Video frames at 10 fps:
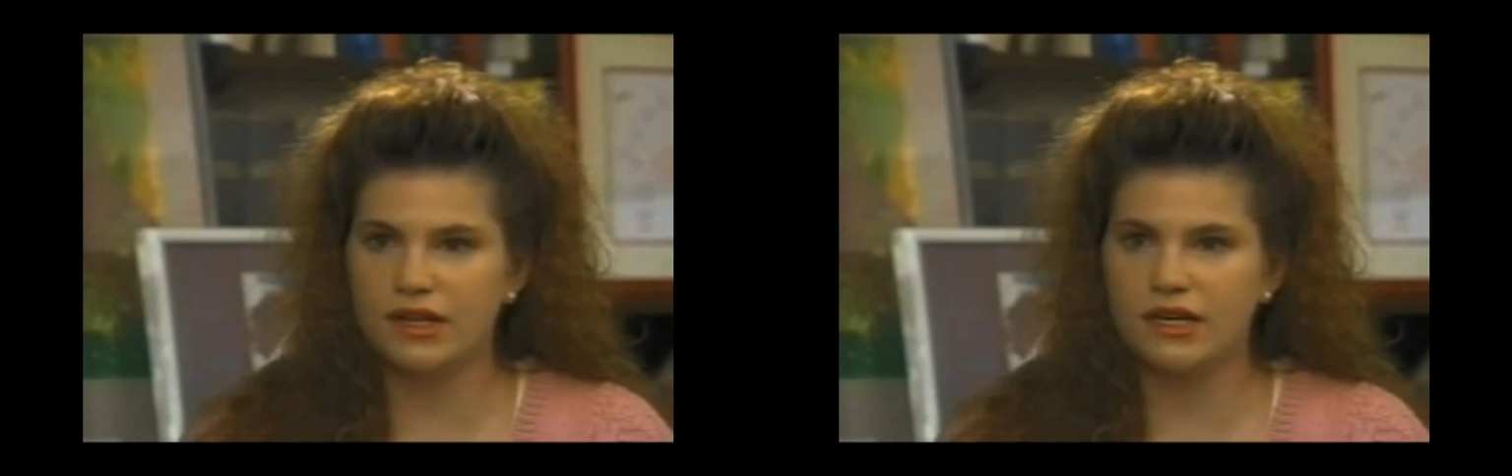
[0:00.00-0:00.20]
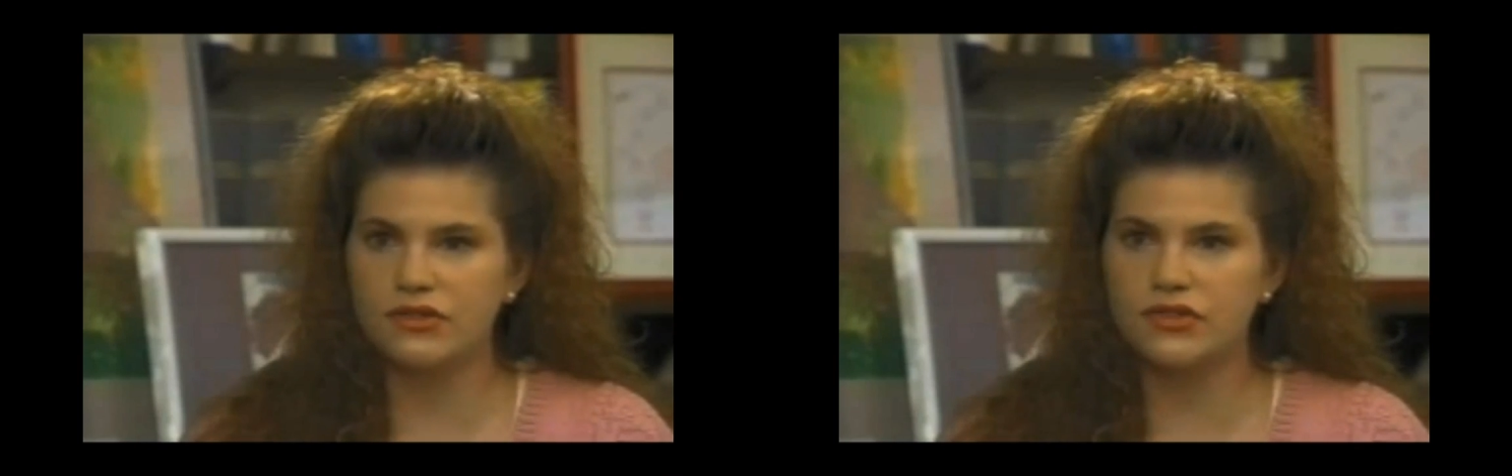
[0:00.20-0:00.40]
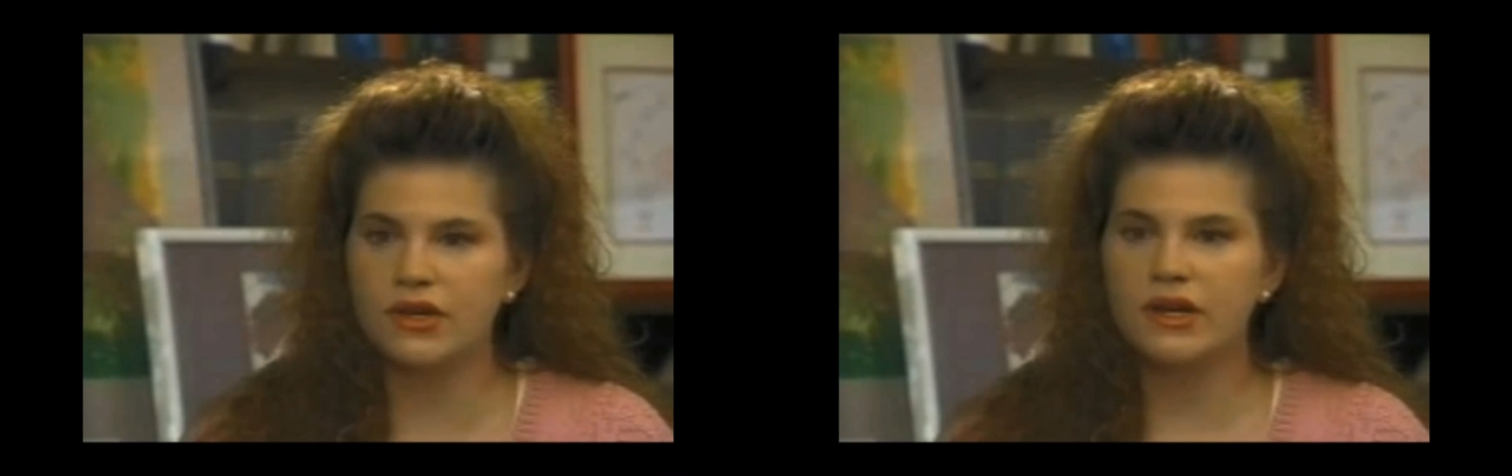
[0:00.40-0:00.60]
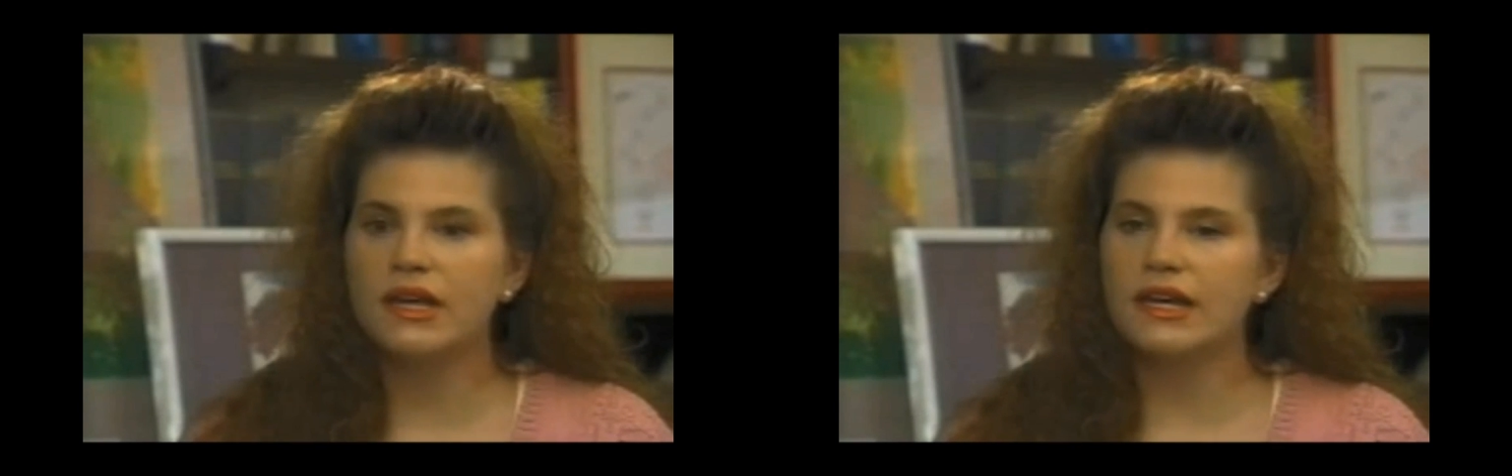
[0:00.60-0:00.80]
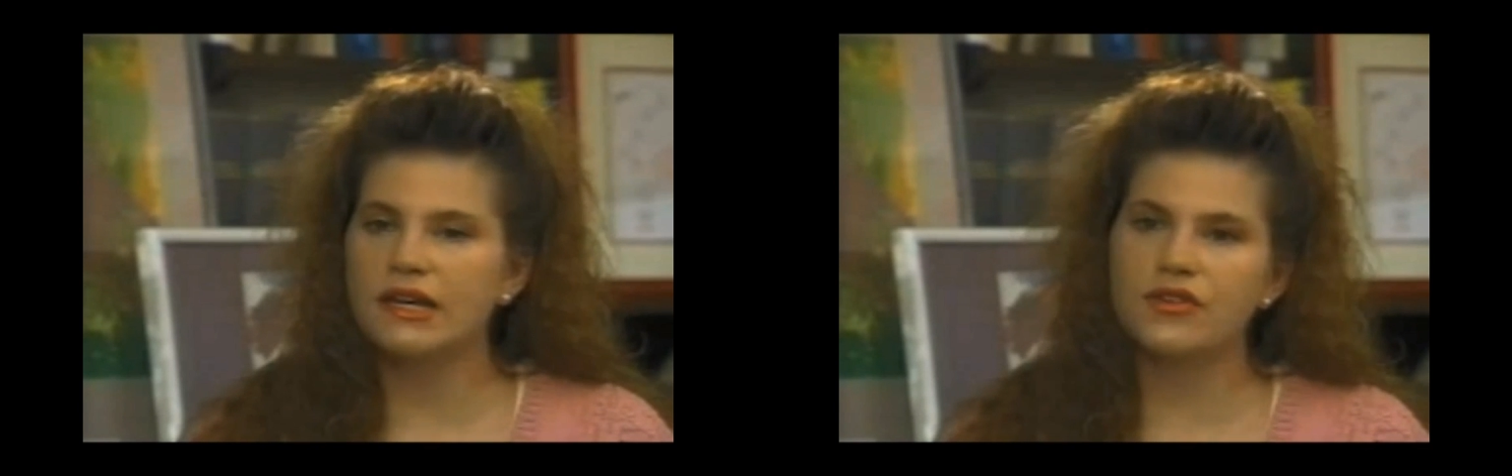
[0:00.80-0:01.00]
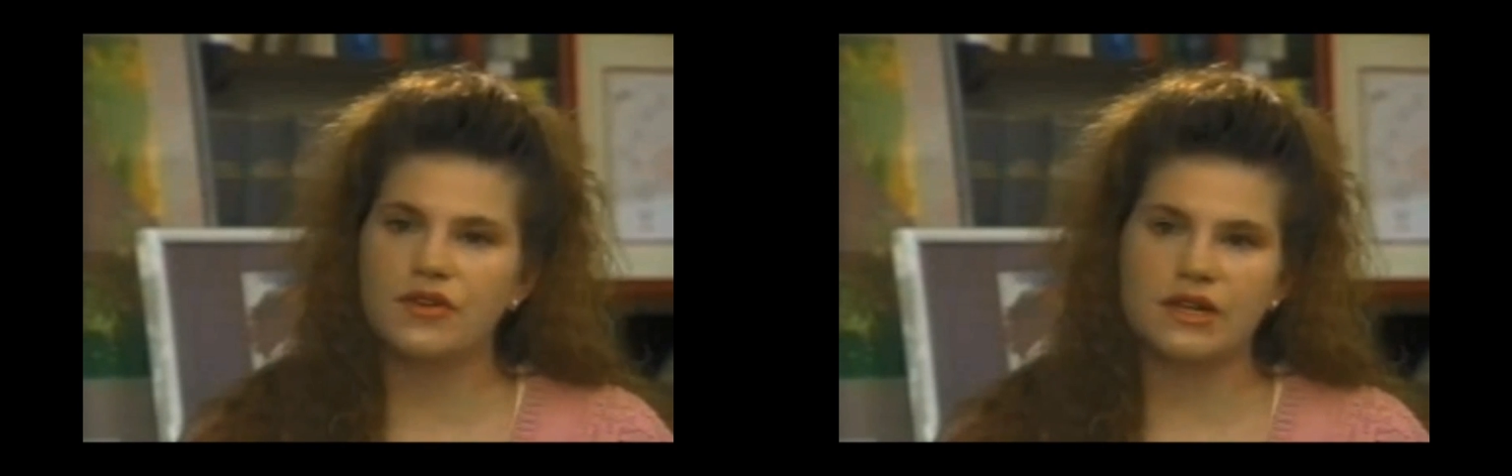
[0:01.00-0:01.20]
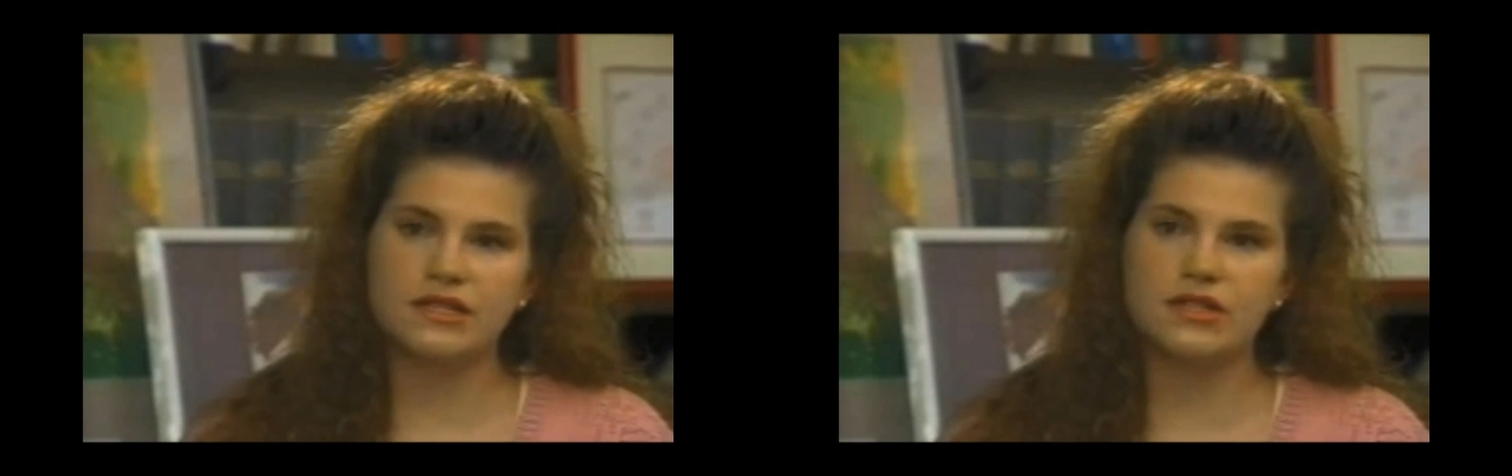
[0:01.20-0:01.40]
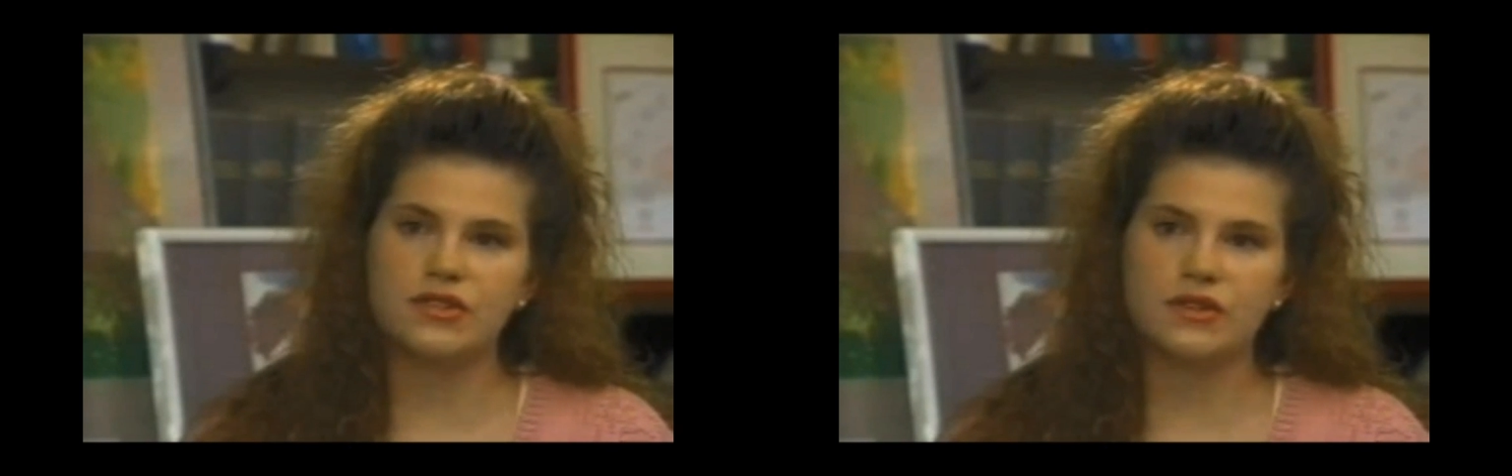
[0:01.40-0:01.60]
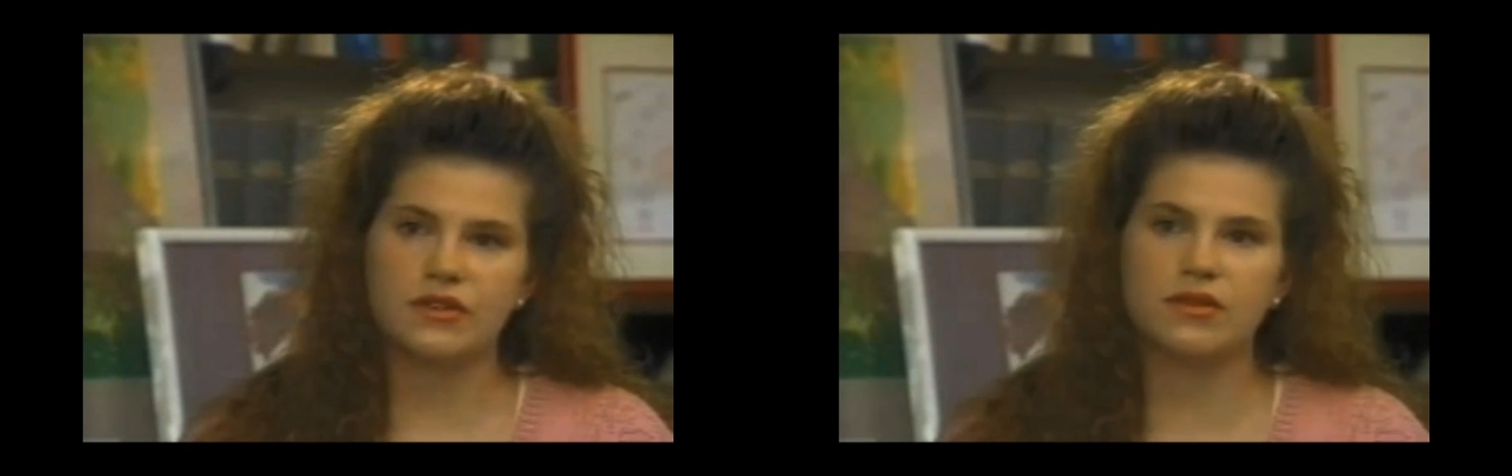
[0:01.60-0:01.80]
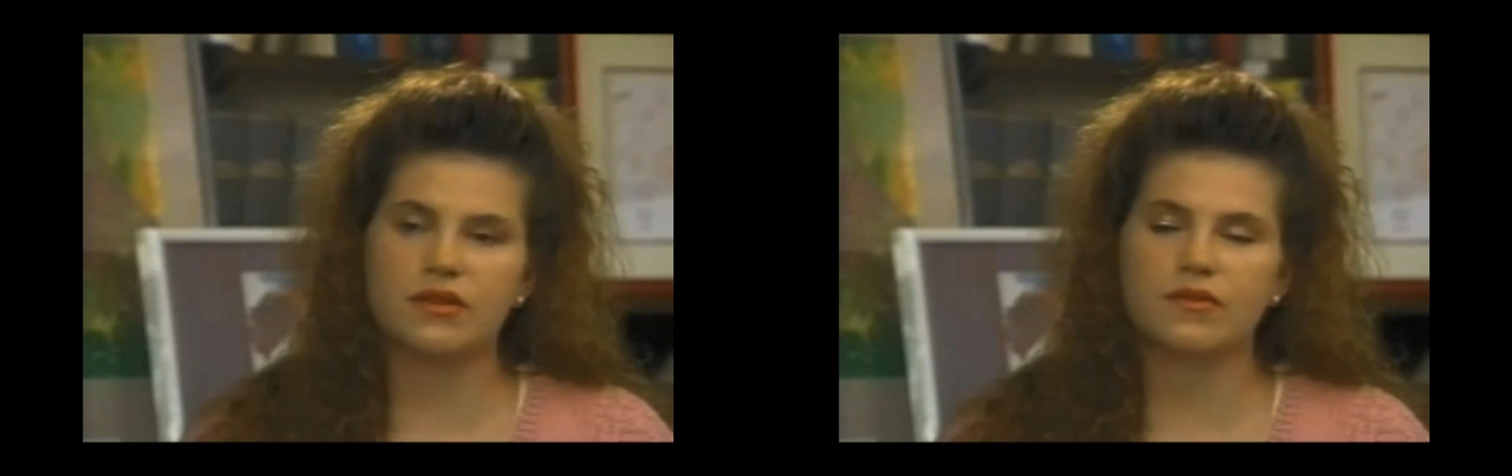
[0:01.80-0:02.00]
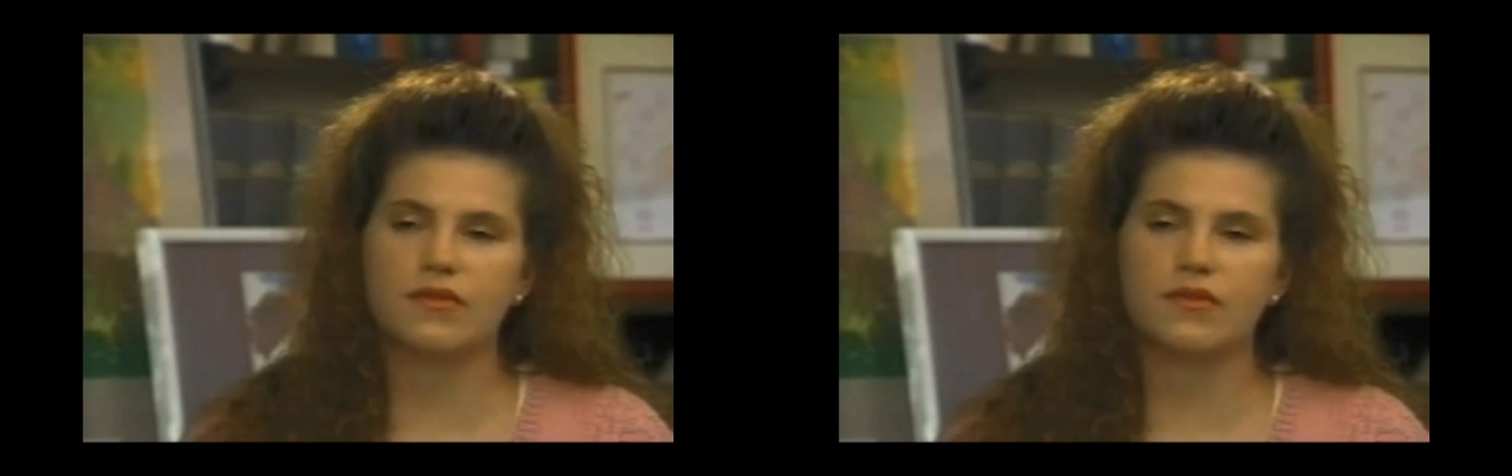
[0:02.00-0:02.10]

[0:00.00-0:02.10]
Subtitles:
lunch. Any transition is